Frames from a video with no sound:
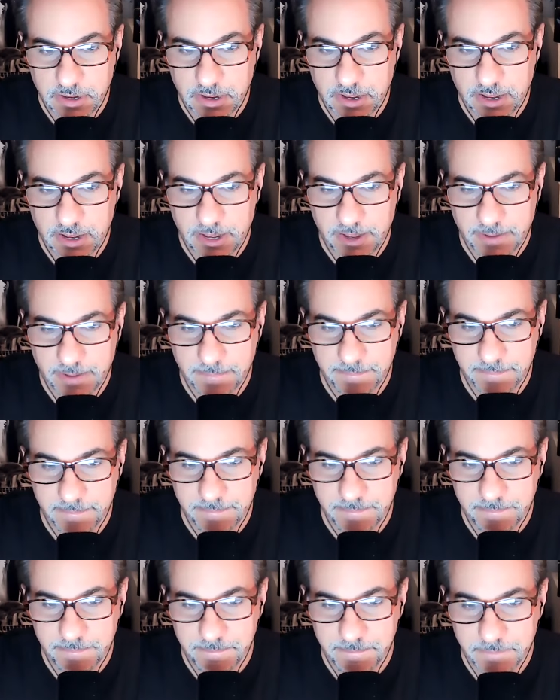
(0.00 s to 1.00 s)

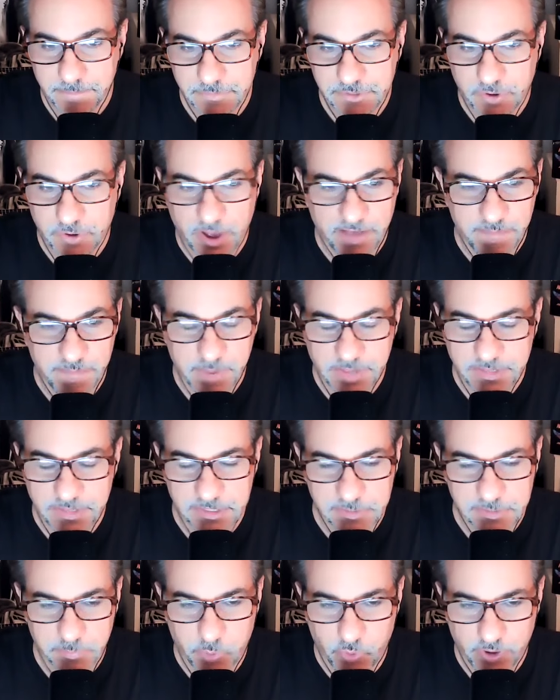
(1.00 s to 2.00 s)
So I've made
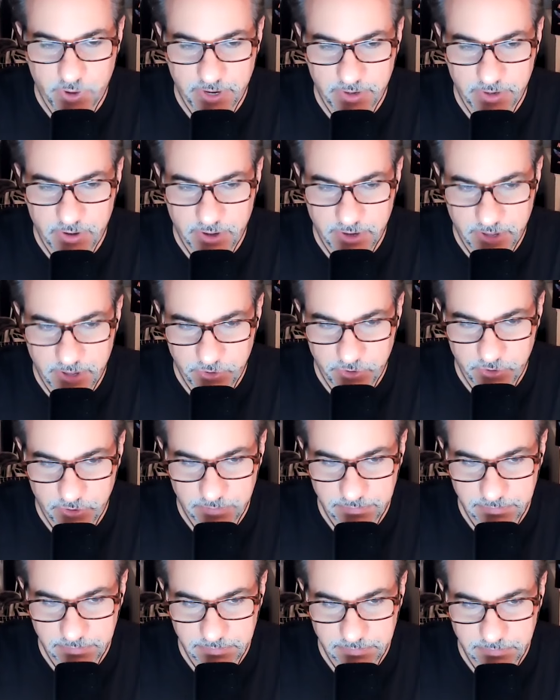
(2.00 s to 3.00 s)
this point on
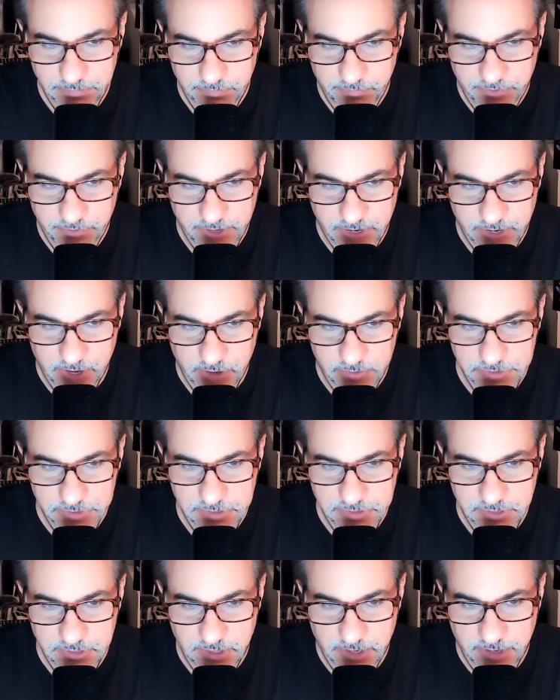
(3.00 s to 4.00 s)
other
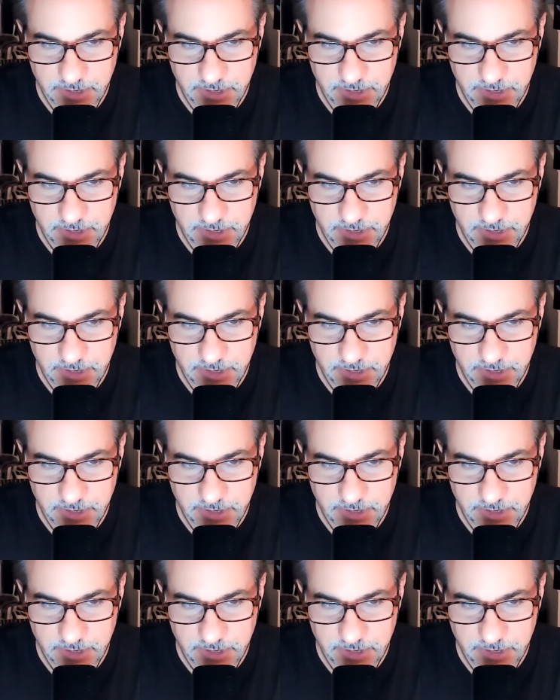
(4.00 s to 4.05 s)
videos.